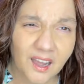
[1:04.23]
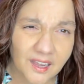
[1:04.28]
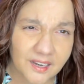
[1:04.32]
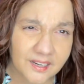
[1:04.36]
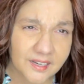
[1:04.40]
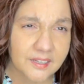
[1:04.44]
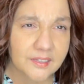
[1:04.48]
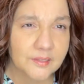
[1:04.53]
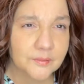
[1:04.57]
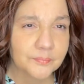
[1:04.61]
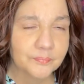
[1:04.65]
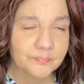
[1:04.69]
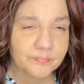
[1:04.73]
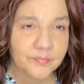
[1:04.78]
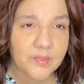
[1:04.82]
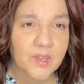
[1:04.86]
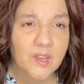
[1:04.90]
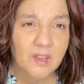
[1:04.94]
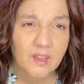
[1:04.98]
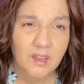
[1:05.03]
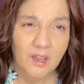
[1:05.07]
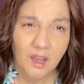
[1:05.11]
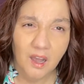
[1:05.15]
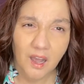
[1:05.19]
it.
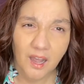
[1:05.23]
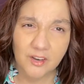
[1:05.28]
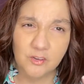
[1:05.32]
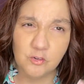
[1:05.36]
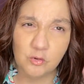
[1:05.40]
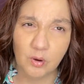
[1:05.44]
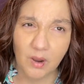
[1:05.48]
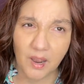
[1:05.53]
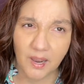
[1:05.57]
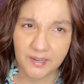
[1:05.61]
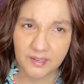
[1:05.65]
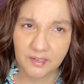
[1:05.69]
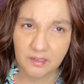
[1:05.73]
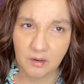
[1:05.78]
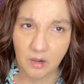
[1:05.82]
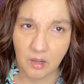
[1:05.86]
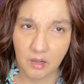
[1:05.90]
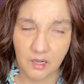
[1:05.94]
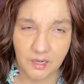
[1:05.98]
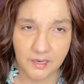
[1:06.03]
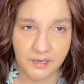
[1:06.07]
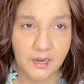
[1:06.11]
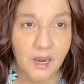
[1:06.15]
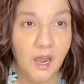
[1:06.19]
I tried it
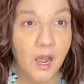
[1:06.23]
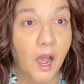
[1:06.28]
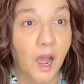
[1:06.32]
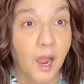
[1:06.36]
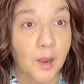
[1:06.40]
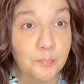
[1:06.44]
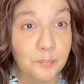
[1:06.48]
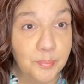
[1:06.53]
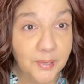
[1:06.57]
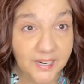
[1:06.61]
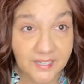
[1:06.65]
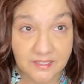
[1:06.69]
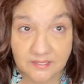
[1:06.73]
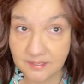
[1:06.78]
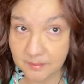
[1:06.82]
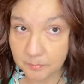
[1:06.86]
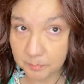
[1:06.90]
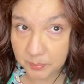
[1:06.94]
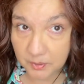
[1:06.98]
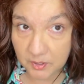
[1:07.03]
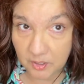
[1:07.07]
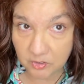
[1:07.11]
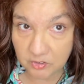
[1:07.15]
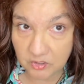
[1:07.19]
on. I picked it
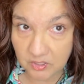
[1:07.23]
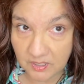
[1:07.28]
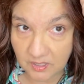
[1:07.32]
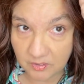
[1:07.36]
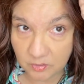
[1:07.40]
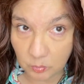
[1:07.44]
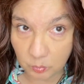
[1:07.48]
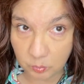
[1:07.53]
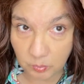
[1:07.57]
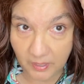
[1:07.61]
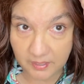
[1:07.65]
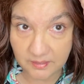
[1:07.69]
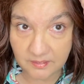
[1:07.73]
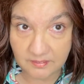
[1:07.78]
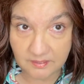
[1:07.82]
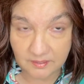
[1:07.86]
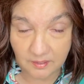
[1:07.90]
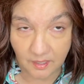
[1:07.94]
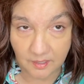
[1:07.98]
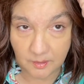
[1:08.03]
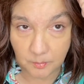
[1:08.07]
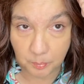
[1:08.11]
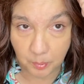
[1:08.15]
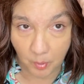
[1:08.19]
because it has a right
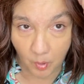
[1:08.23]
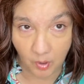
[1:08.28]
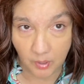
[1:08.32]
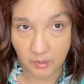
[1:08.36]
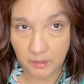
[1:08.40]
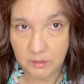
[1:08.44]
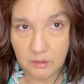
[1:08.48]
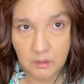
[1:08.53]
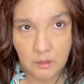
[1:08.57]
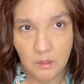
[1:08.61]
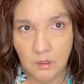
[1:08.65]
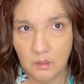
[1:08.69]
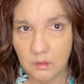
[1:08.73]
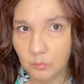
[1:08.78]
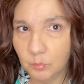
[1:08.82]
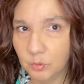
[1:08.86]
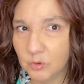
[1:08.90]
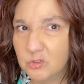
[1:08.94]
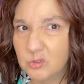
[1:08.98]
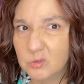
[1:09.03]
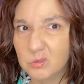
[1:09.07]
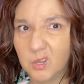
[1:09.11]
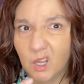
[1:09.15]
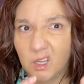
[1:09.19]
side part, which
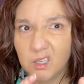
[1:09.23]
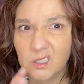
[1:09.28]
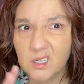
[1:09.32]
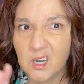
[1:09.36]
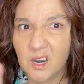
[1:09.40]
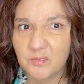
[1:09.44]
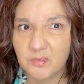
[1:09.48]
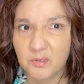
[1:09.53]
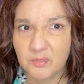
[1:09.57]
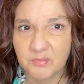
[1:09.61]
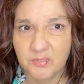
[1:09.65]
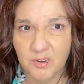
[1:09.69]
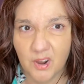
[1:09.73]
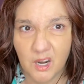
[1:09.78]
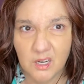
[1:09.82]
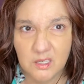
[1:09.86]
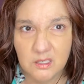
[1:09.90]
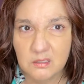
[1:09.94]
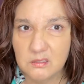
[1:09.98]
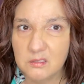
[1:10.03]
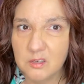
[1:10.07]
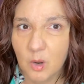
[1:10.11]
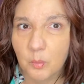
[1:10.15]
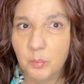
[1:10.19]
you never find.
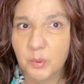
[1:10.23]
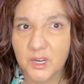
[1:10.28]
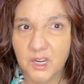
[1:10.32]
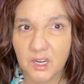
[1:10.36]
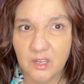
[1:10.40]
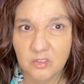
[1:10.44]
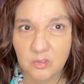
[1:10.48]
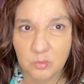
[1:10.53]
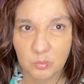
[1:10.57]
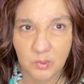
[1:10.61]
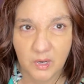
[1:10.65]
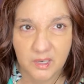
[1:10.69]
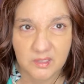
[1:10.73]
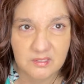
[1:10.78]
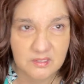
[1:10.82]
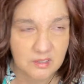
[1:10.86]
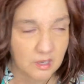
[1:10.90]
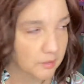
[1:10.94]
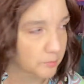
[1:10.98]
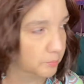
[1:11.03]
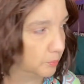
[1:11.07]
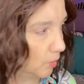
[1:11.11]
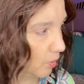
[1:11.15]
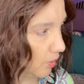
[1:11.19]
Nobody has a right side
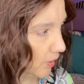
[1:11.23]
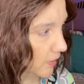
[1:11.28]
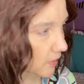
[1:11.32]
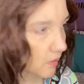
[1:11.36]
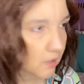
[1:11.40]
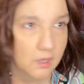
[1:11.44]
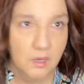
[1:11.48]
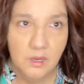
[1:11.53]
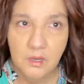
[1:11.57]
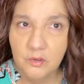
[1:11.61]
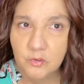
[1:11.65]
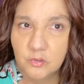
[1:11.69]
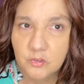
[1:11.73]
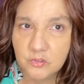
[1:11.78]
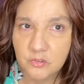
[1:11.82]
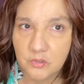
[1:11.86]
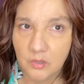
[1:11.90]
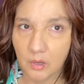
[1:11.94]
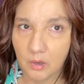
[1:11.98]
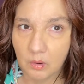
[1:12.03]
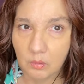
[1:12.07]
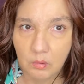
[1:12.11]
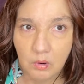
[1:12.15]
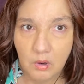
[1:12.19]
part.
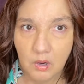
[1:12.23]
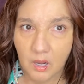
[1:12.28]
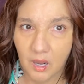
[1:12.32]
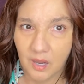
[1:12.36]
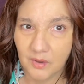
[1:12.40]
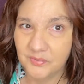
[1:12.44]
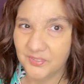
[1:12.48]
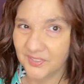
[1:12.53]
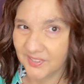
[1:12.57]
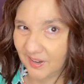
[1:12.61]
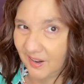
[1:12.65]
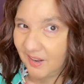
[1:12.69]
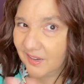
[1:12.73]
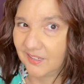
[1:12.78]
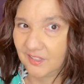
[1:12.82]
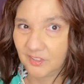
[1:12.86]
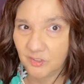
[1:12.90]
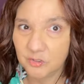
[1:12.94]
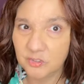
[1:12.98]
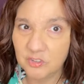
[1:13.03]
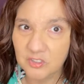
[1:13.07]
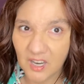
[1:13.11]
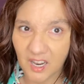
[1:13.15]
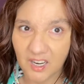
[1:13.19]
So I figured I gotta
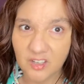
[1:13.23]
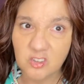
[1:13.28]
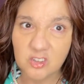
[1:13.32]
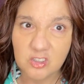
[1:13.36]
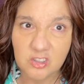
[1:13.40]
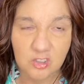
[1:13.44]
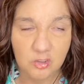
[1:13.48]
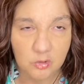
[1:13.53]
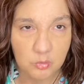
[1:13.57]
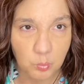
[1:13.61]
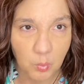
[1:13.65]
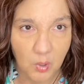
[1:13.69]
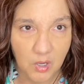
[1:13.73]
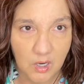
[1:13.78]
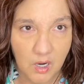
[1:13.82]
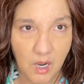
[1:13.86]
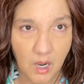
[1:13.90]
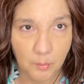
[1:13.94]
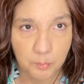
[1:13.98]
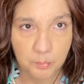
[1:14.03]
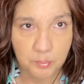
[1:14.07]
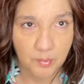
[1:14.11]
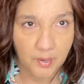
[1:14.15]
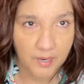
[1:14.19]
snatch this one
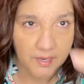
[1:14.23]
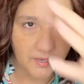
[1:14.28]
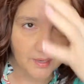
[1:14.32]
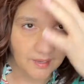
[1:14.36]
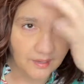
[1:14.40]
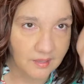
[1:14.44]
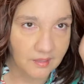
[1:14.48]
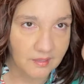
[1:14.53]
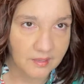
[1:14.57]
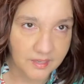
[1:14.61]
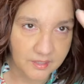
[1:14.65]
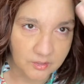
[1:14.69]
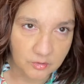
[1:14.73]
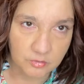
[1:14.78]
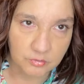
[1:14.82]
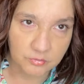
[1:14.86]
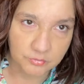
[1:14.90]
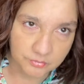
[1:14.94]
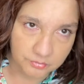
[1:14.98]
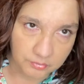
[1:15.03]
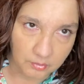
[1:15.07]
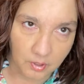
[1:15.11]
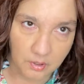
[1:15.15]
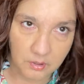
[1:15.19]
up, right? It had a lace
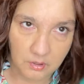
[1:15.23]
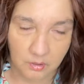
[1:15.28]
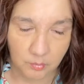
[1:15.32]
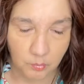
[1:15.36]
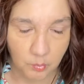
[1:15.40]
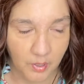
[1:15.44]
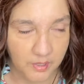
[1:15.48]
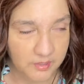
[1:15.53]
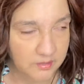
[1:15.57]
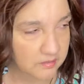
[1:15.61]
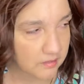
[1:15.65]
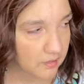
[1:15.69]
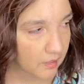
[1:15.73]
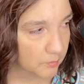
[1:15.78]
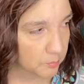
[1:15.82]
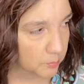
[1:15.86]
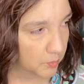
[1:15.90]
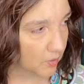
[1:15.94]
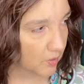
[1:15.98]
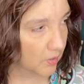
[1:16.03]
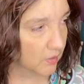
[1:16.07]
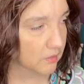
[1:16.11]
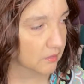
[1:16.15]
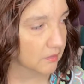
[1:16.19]
front and a right side
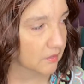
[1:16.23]
part.